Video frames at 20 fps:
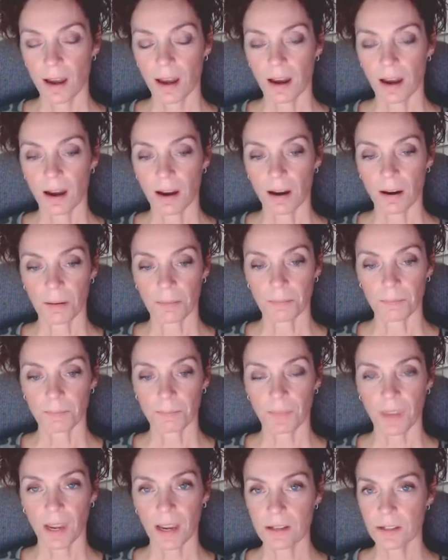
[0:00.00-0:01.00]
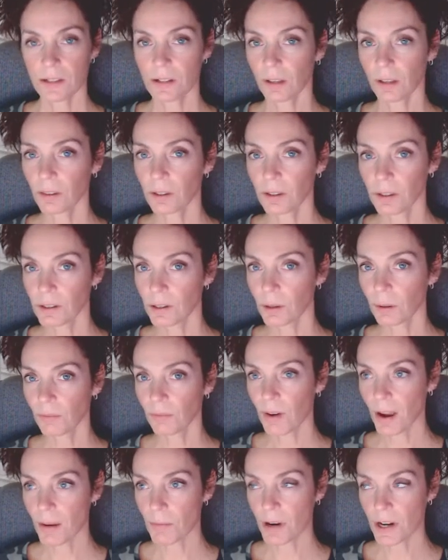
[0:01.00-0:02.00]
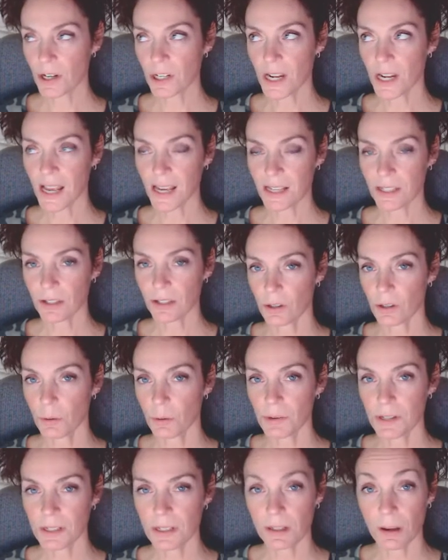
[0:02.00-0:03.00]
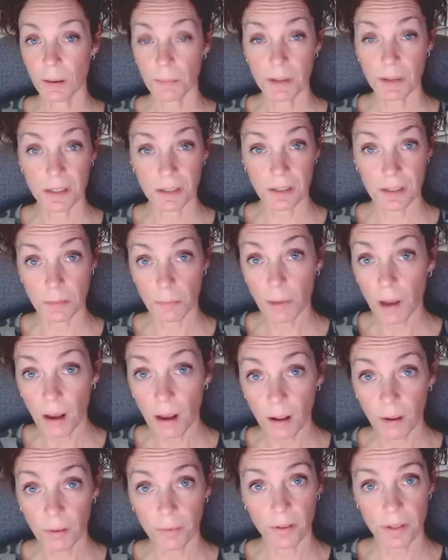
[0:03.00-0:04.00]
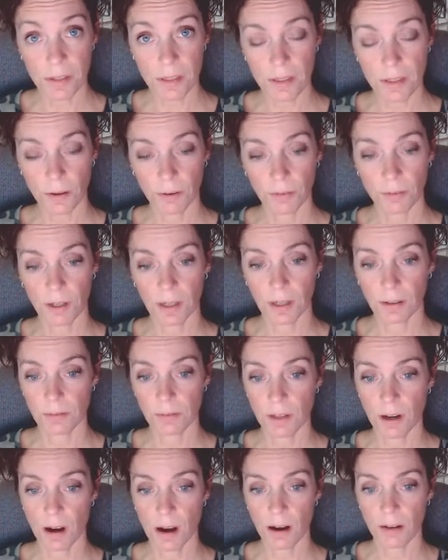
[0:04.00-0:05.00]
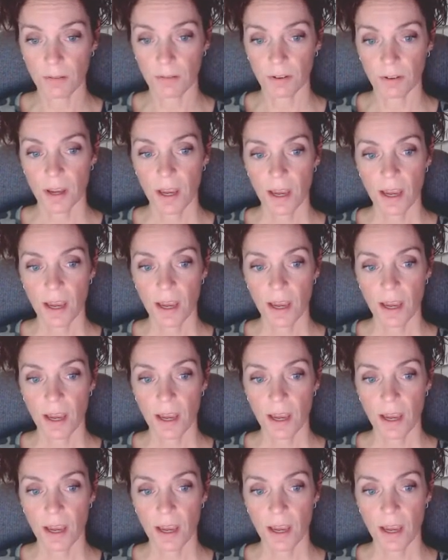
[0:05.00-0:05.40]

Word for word: Um, has nothing to do with the vibration. It has to with some smell that silver gives off.